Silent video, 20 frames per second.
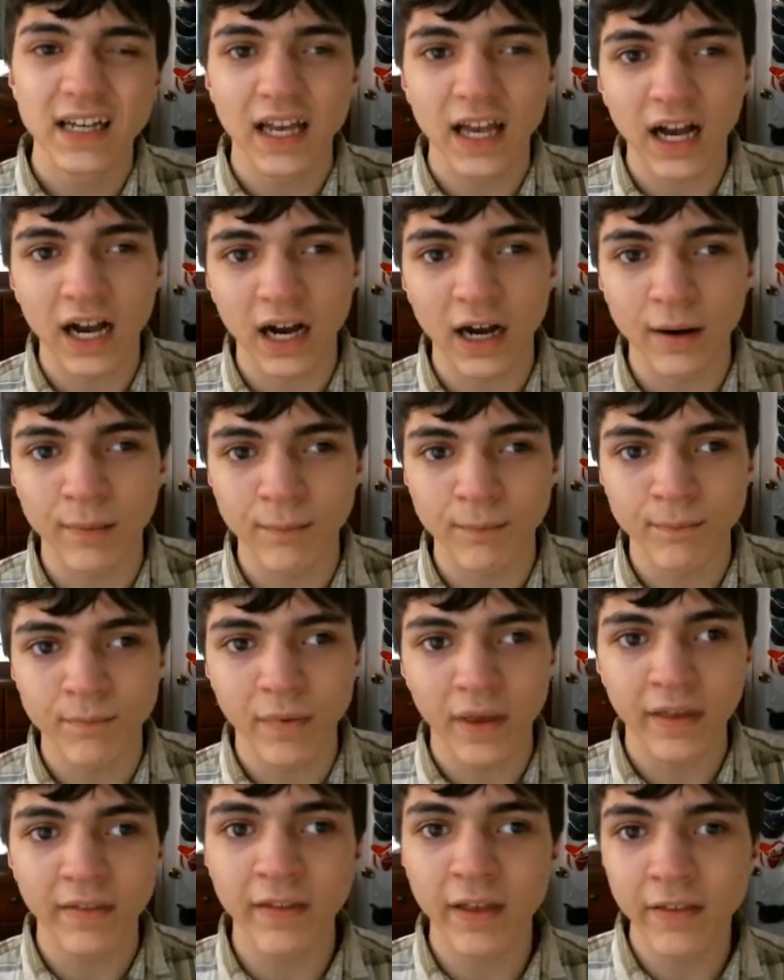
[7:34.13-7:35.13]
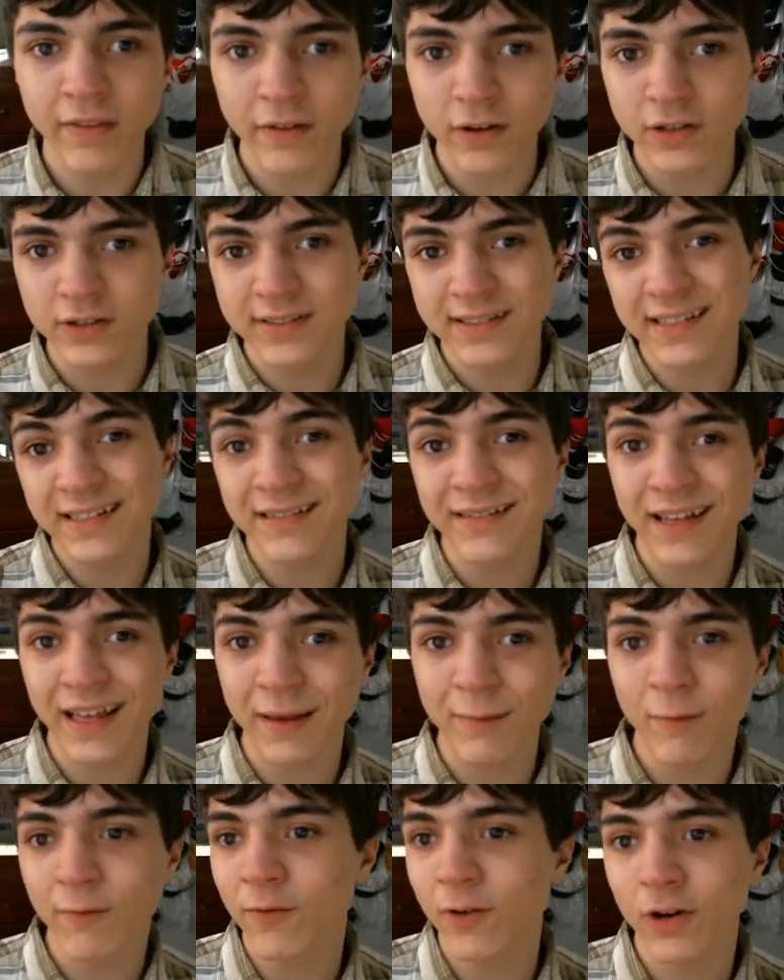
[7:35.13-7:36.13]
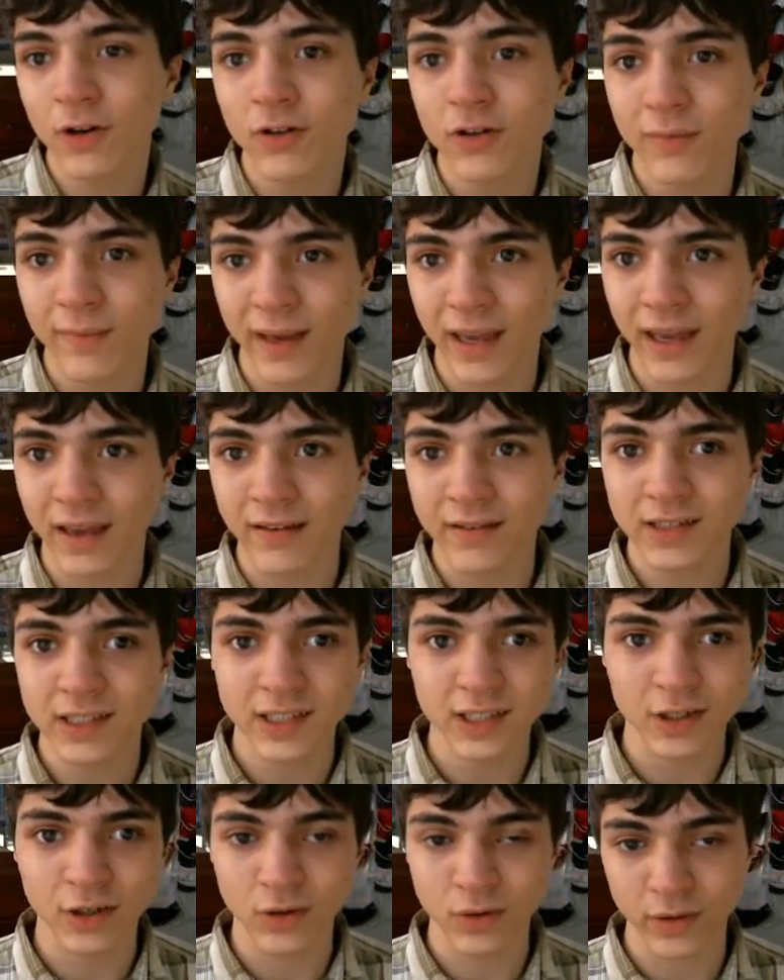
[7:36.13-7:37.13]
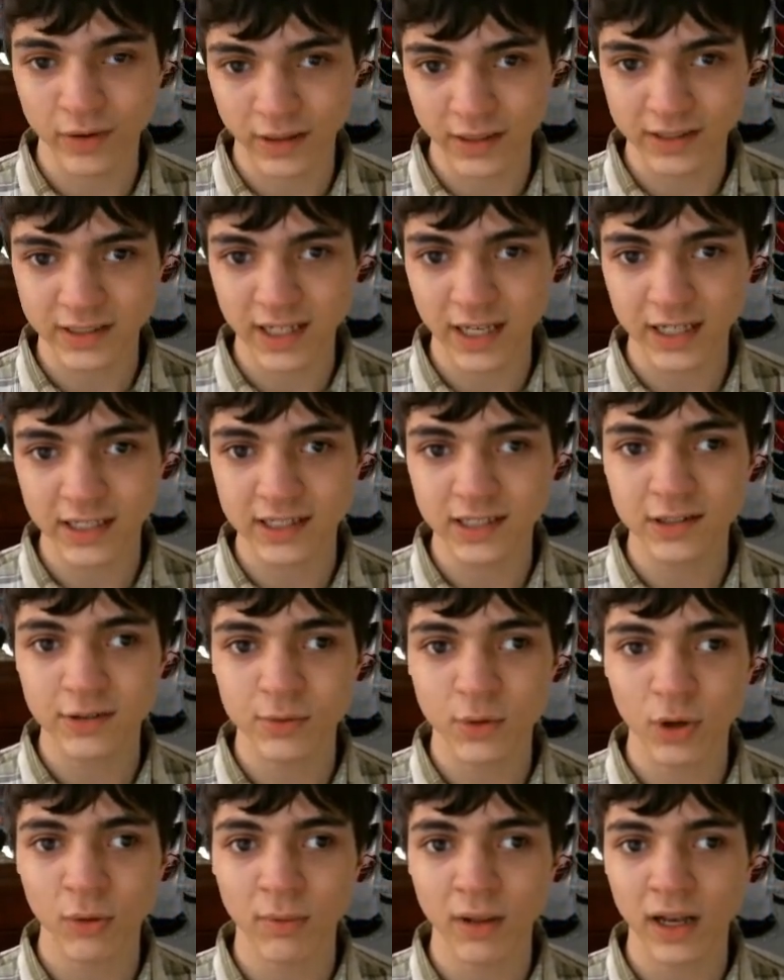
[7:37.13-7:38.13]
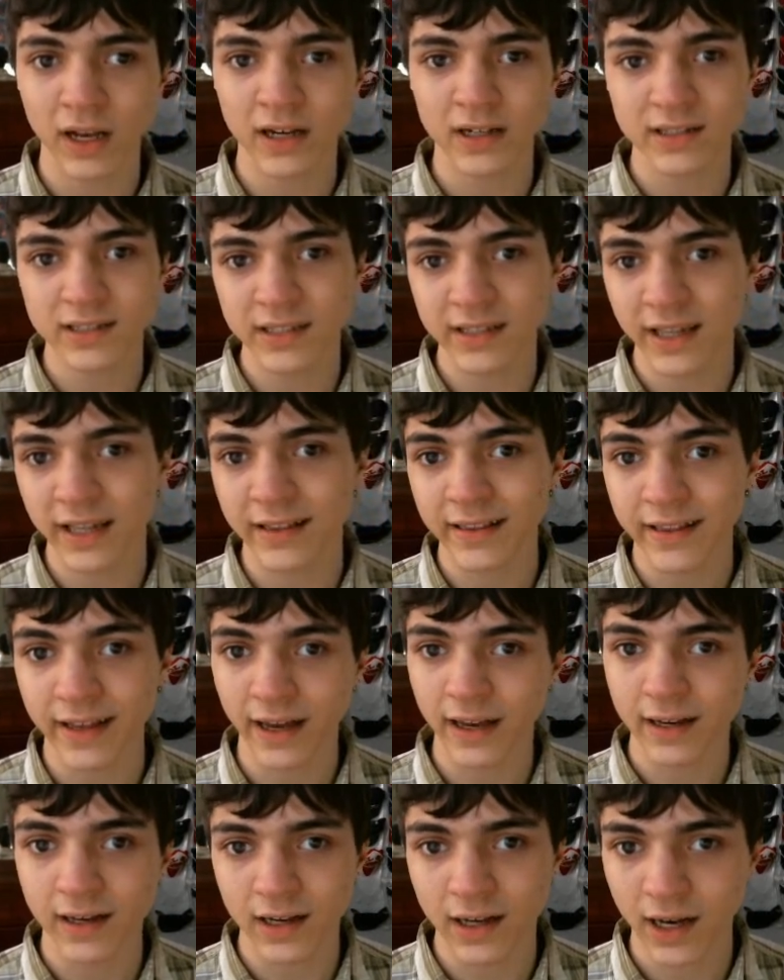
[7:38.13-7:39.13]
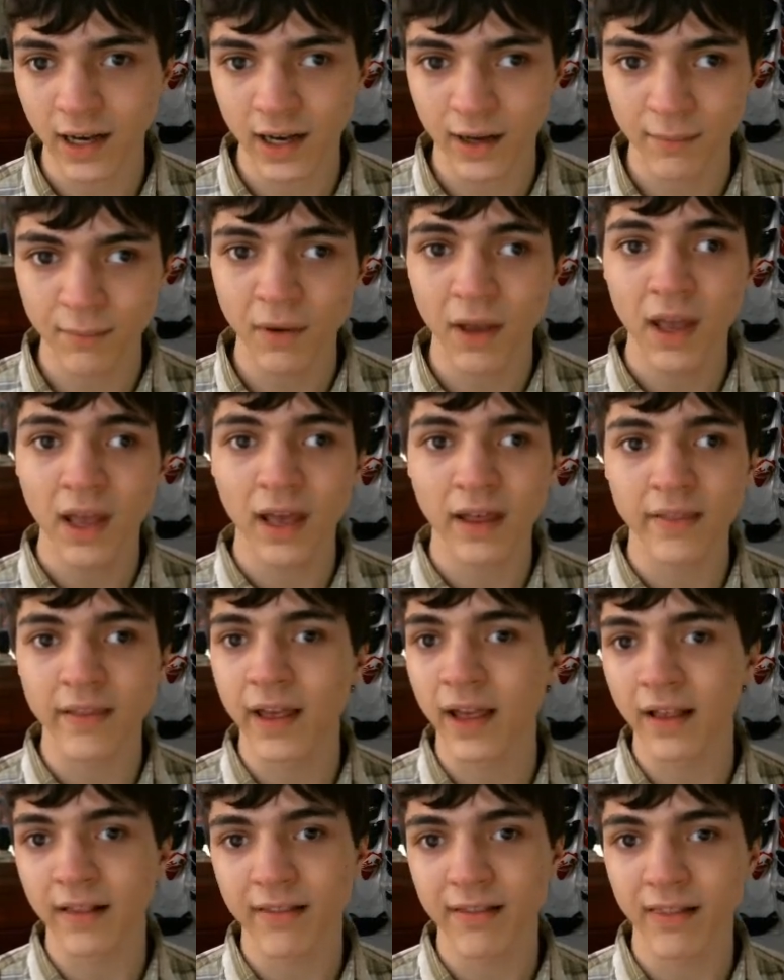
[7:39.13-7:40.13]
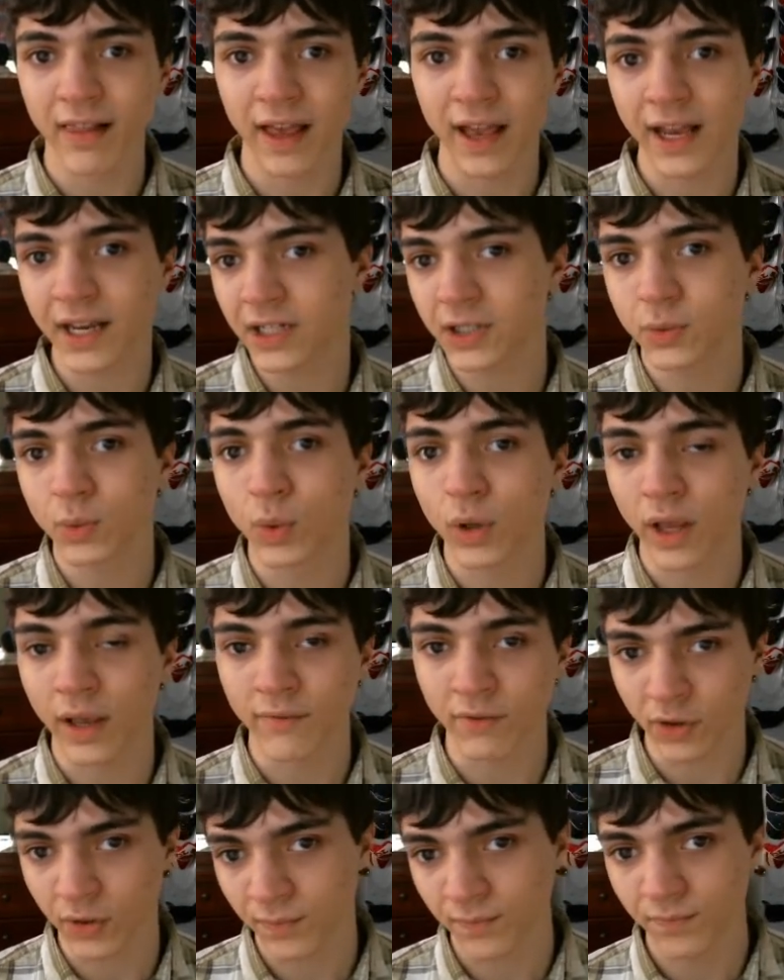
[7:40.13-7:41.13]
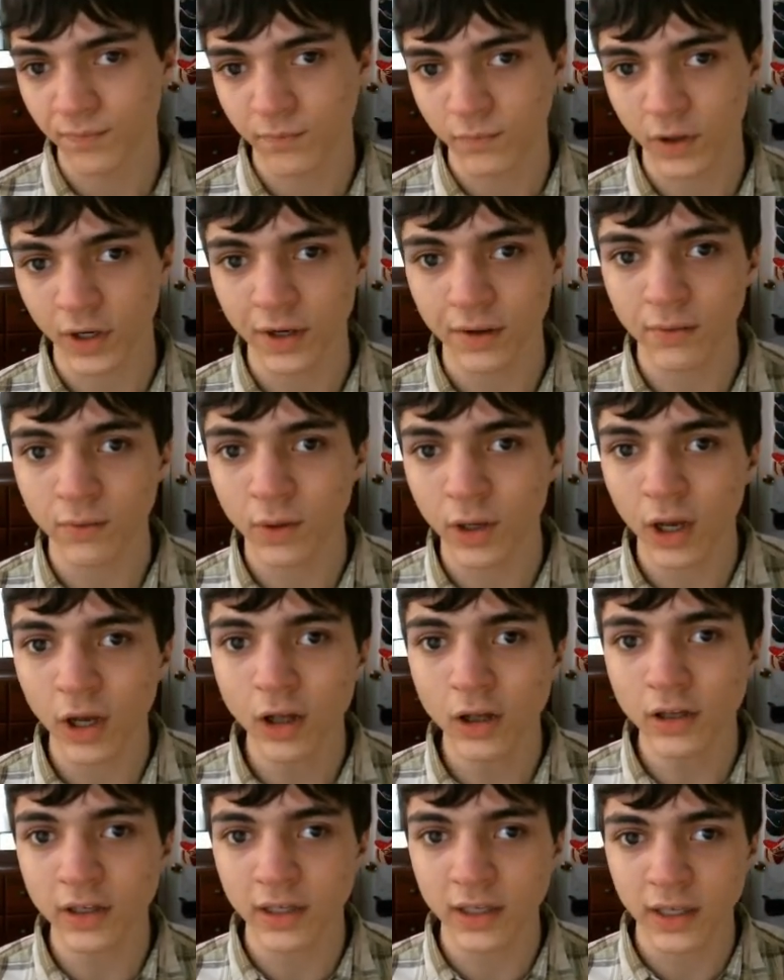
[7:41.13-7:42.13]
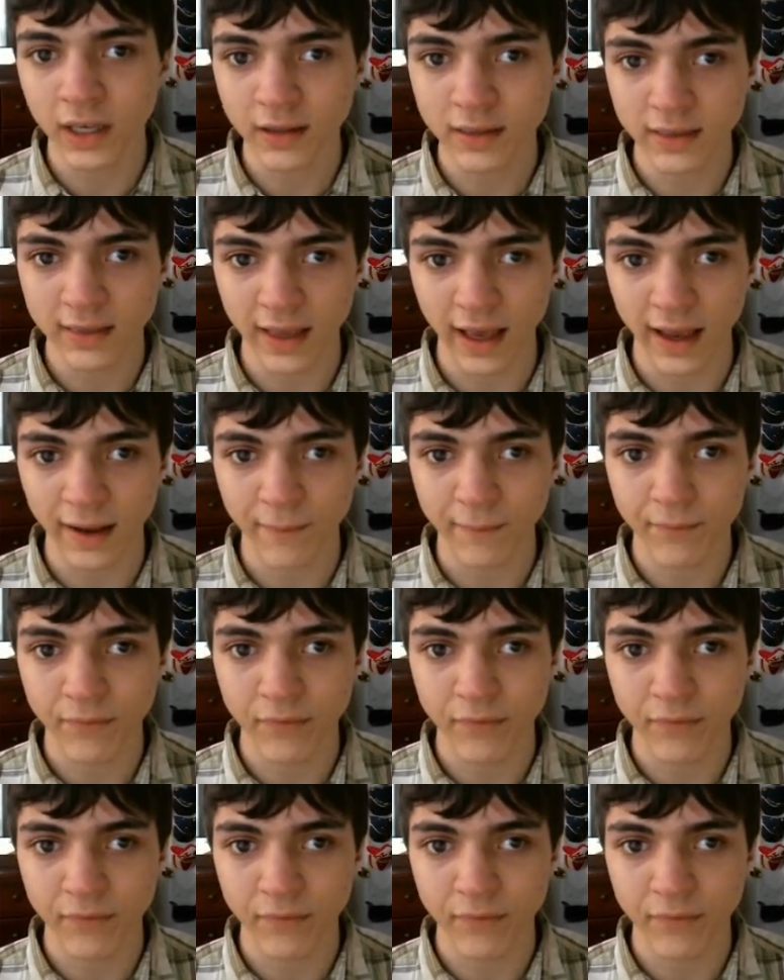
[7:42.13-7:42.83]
and then there's the name of your domain, so in this case it's Roblox, and then .com, and then / whatever, right? We all get that.